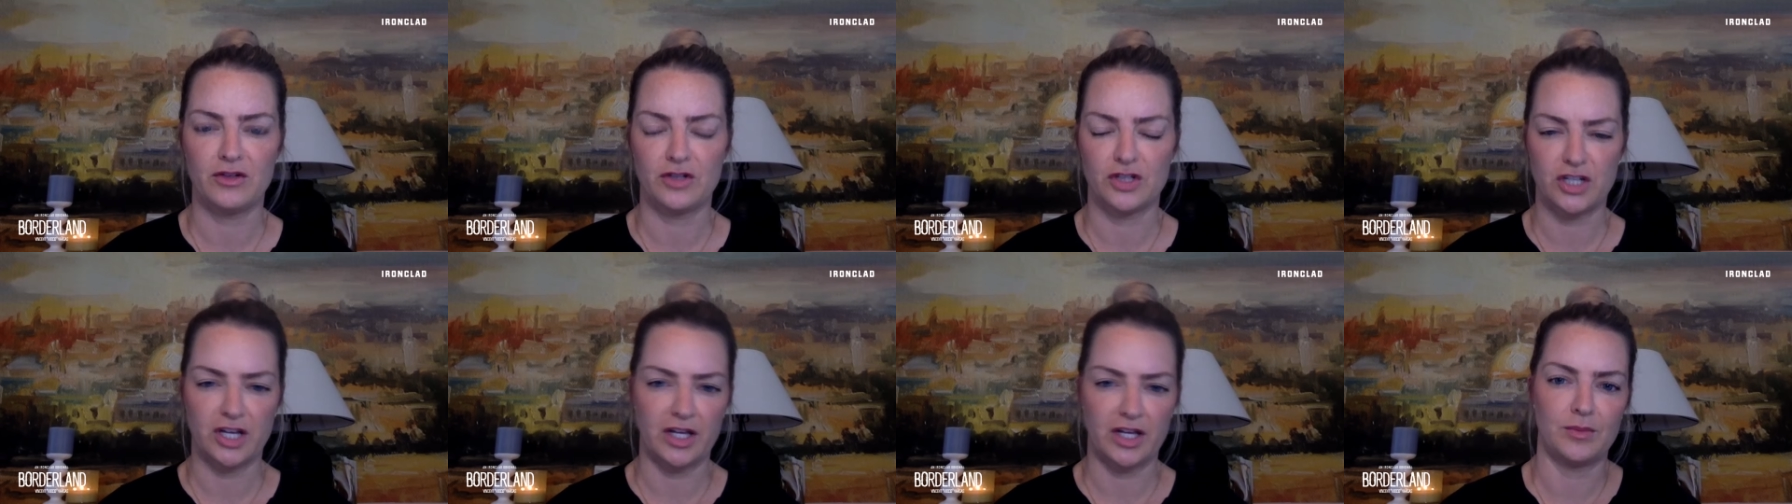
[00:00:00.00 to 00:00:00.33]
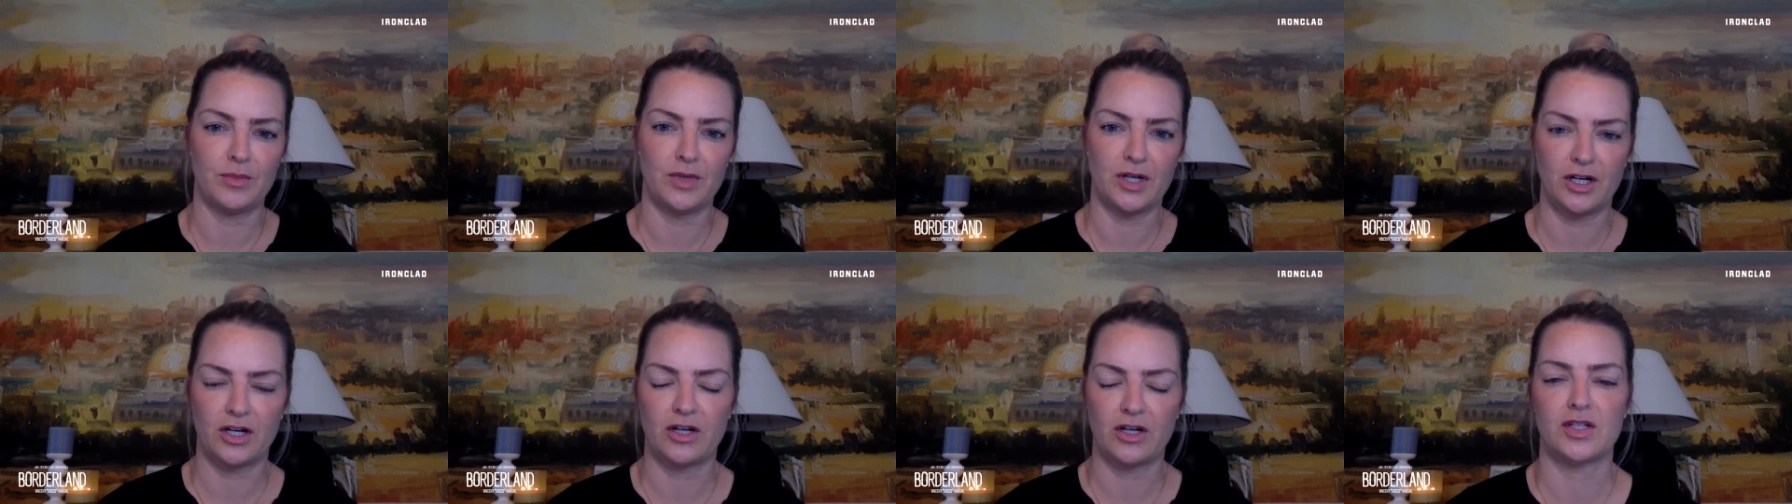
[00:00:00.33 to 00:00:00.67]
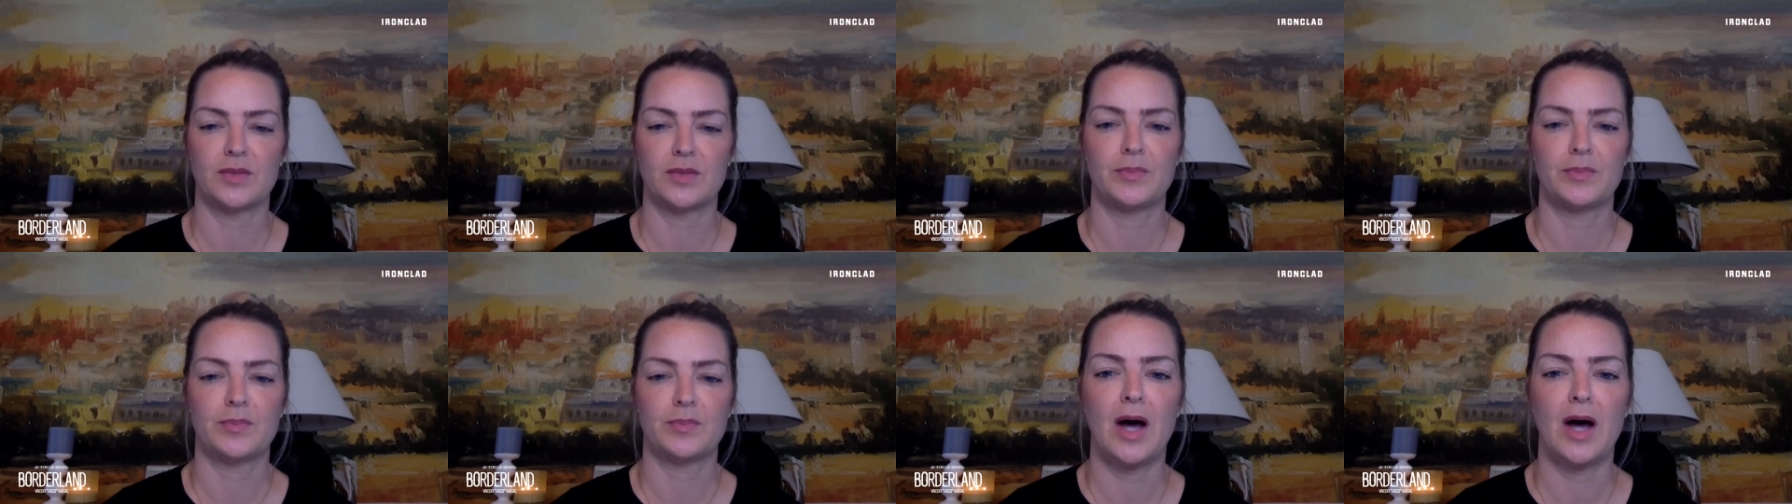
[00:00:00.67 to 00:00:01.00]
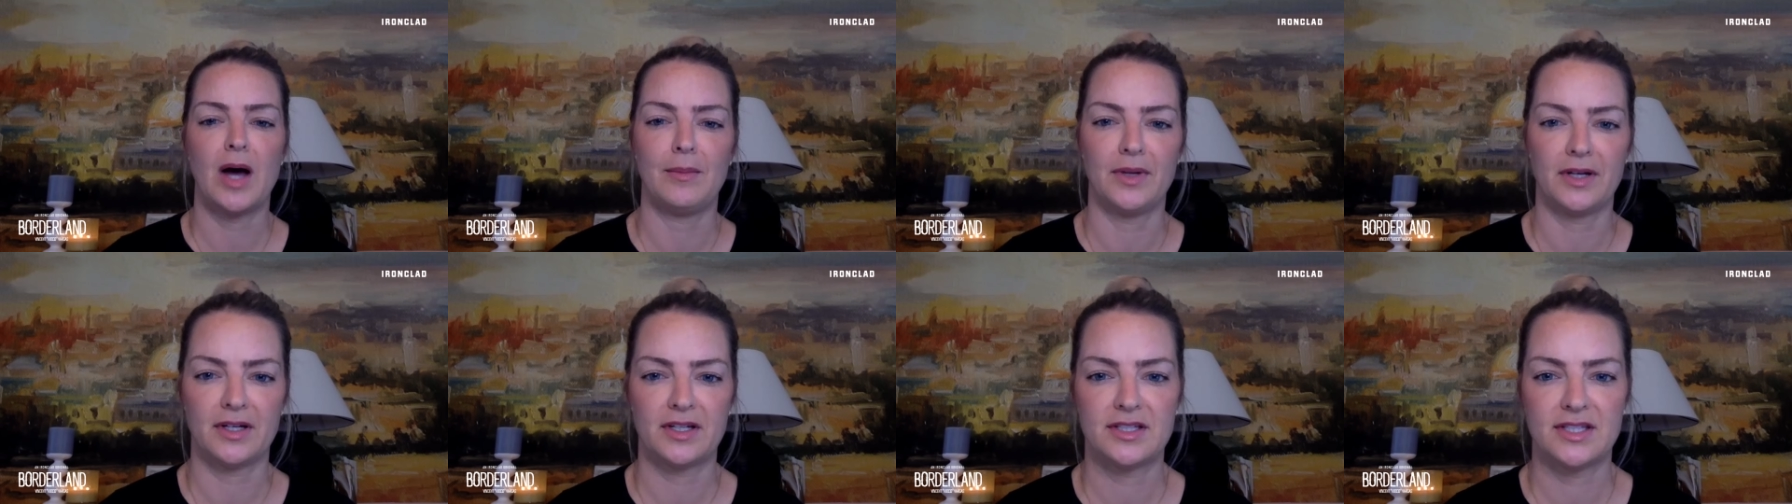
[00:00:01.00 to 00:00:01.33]
Schellenberger's
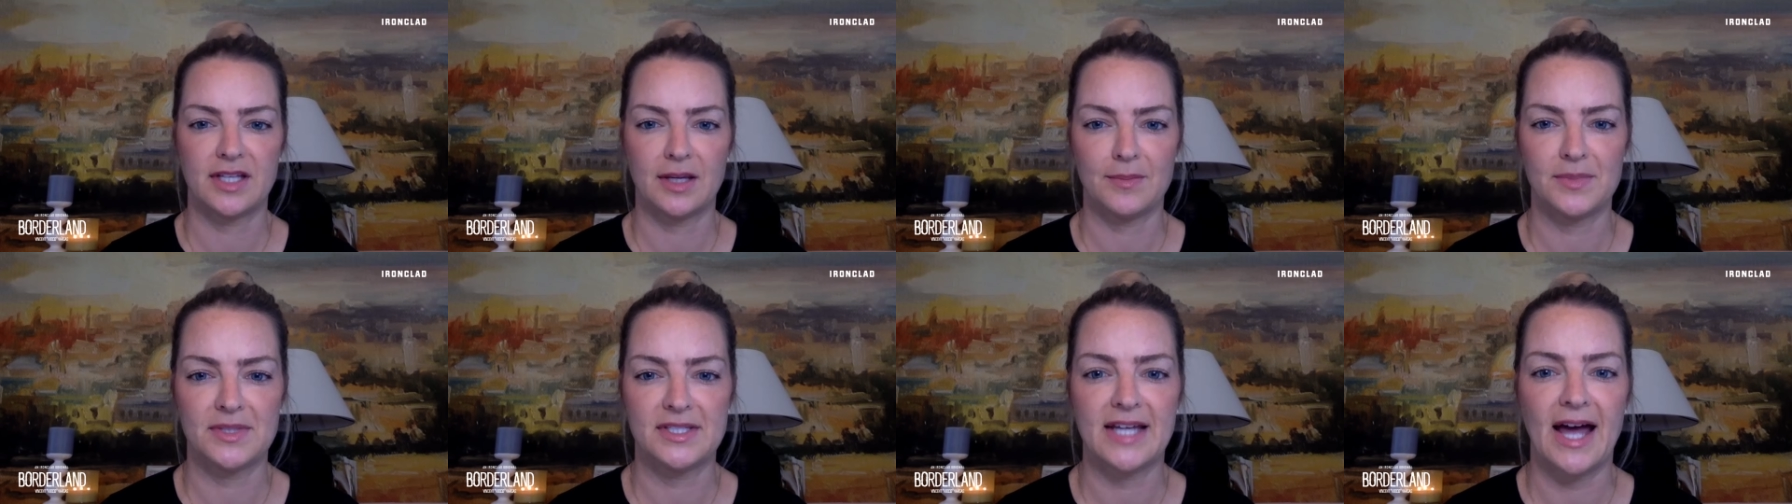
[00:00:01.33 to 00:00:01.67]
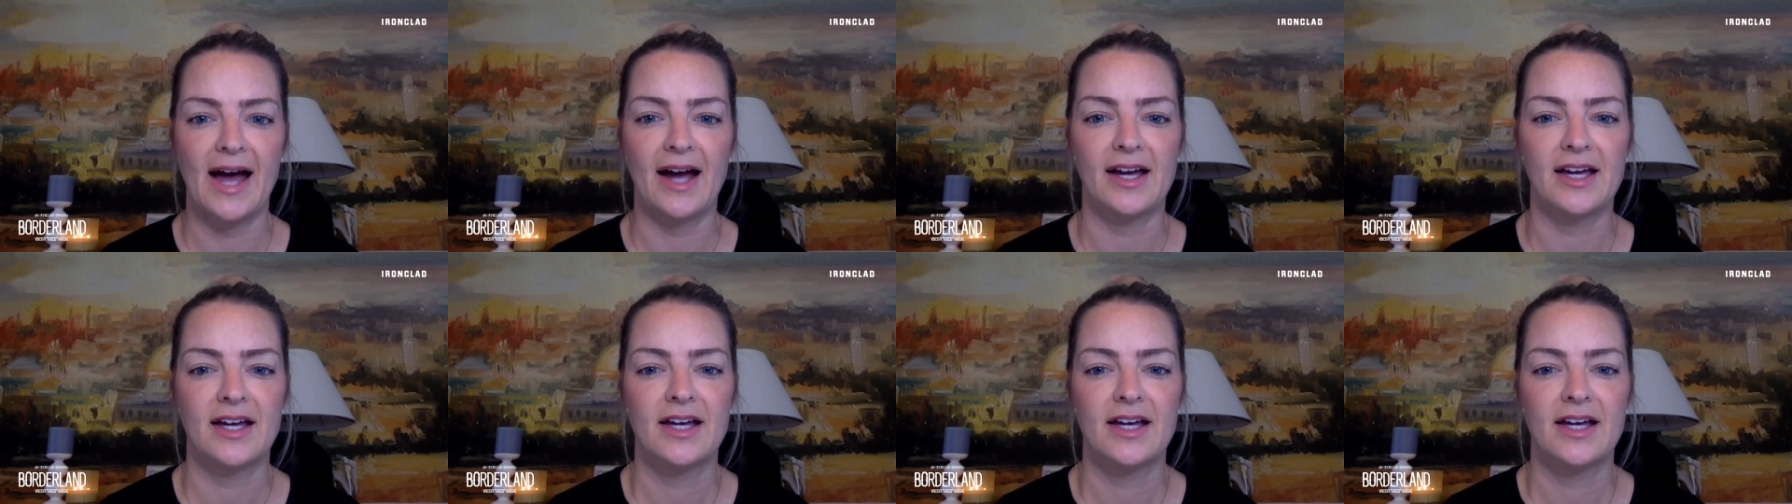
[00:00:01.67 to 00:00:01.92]
public Substack,